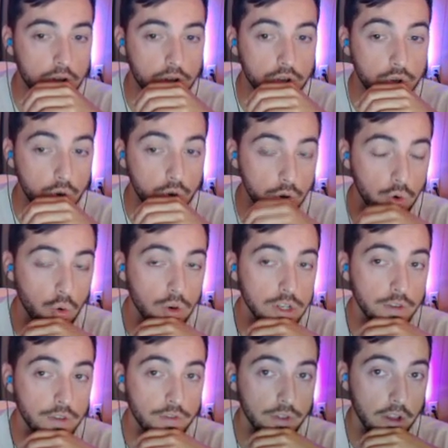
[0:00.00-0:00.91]

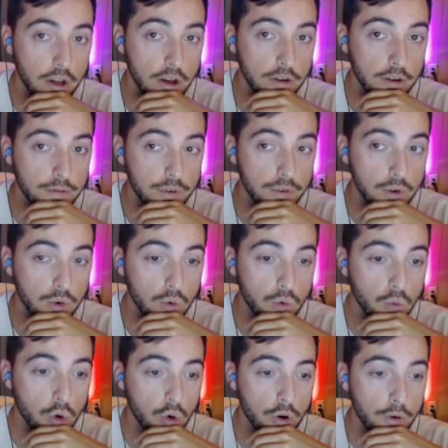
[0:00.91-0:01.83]
Unicorns of Love
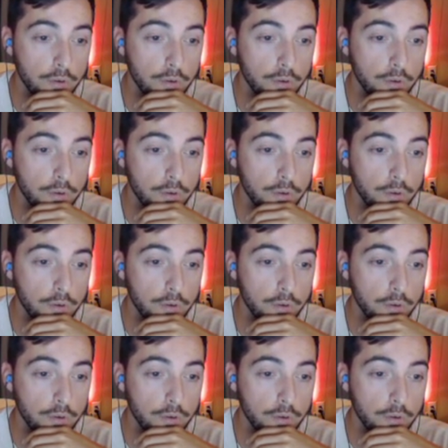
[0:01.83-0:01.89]
were